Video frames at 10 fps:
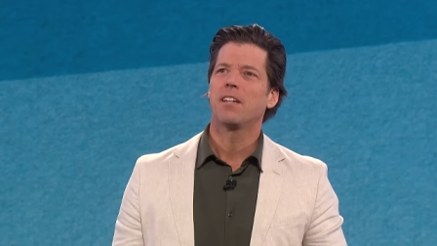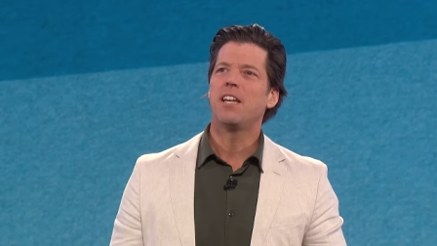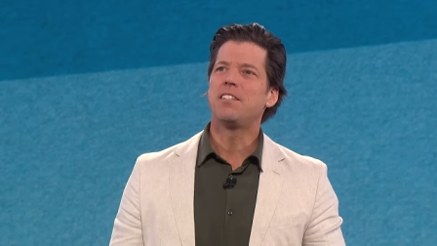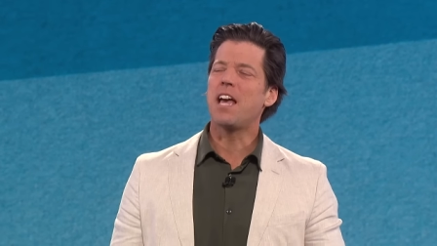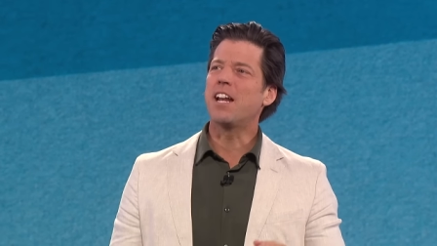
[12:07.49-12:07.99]

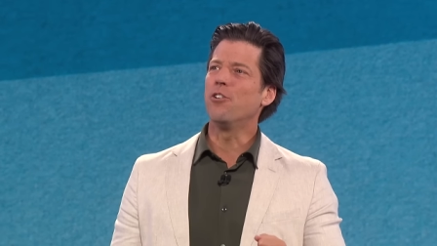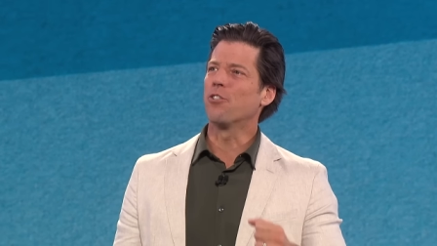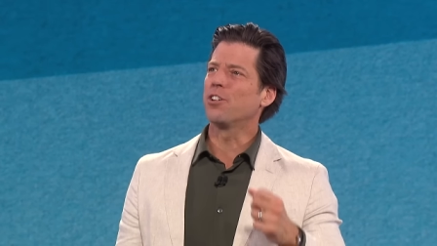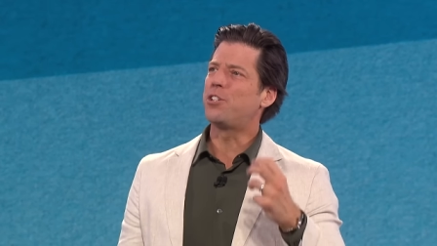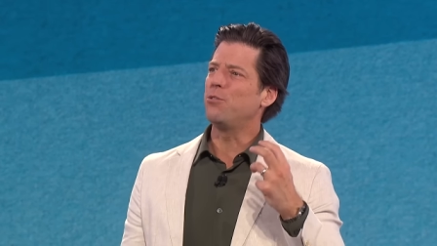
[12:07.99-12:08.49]
Is that in
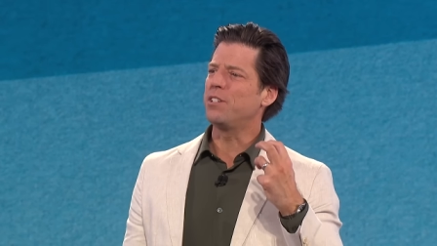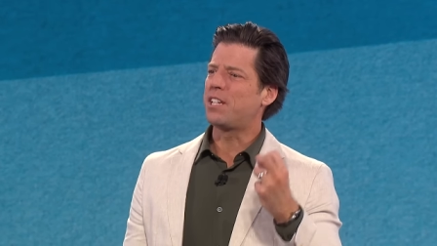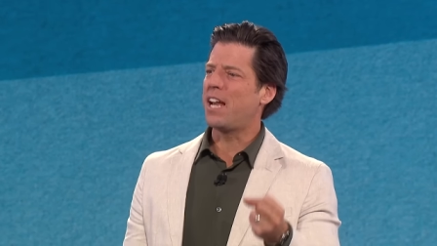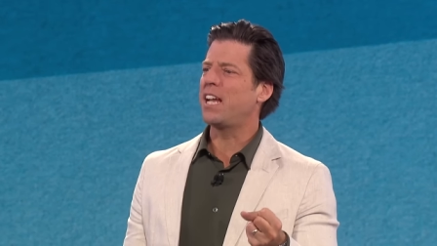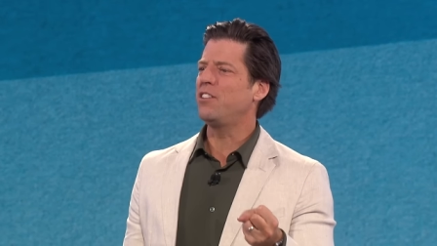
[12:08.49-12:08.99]
order to
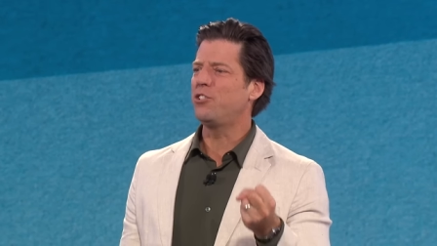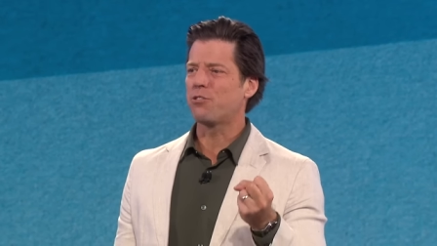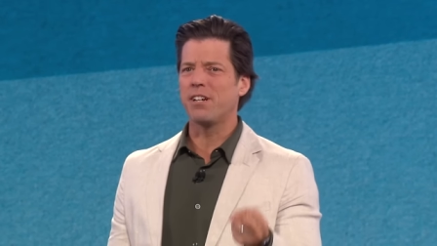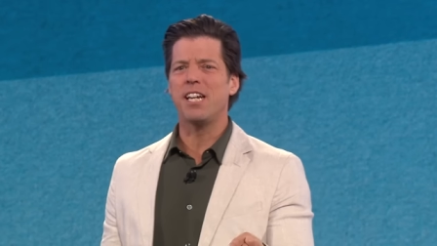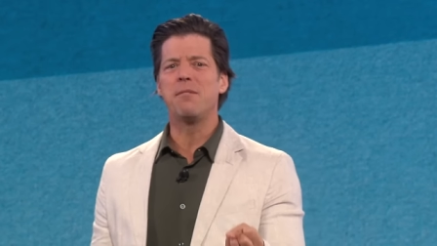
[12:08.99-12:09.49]
attain the
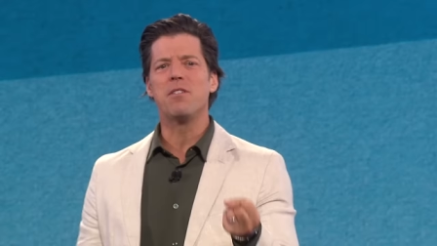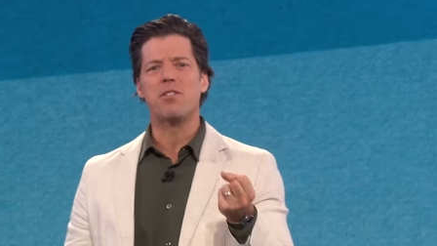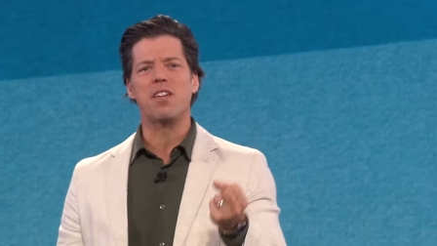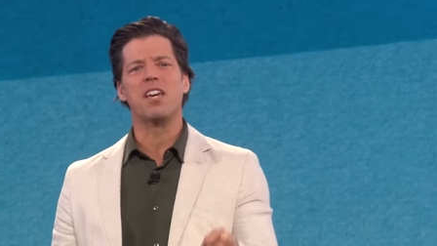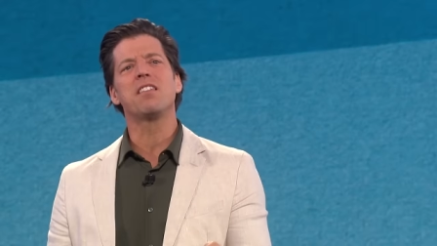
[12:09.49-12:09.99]
dream, the
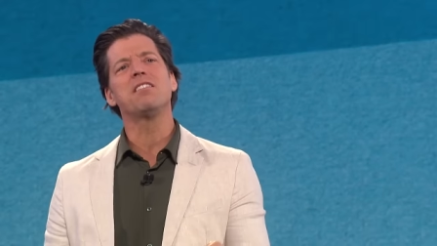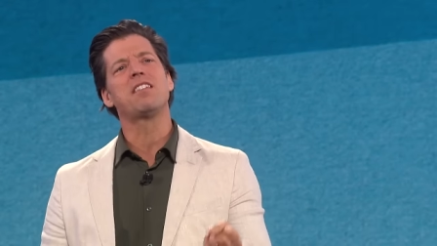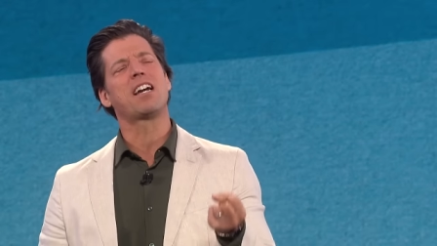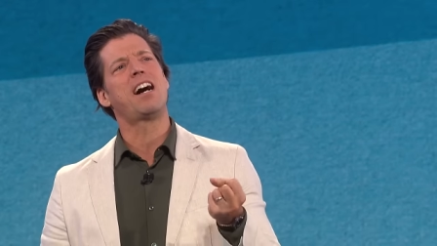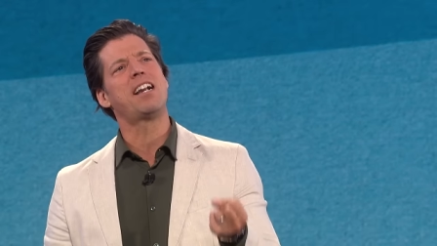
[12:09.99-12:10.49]

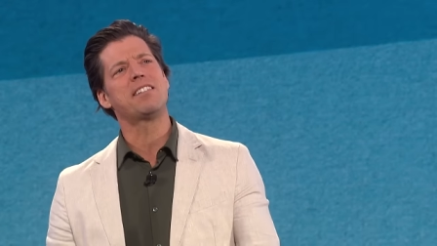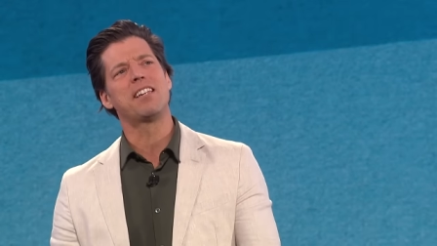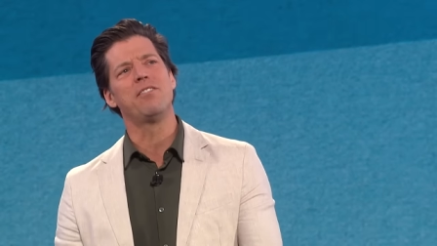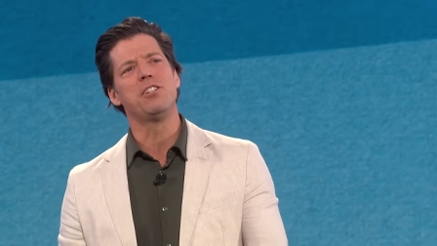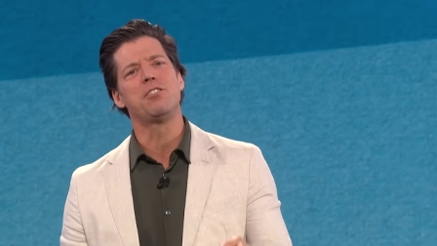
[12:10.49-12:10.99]
thing that God has
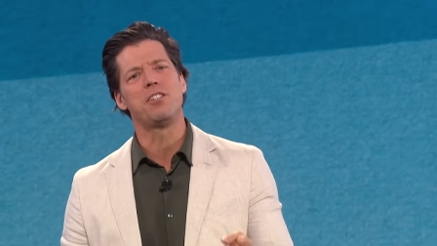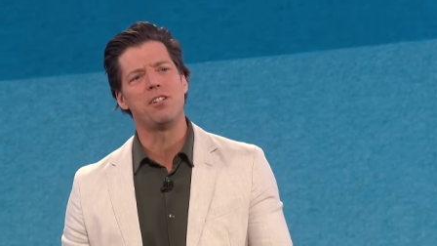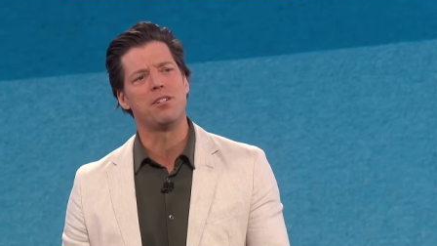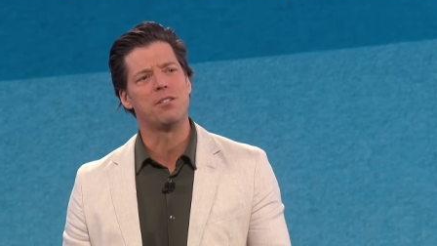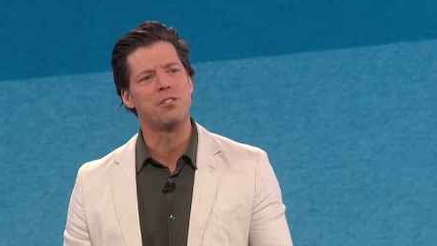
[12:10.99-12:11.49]
given to you,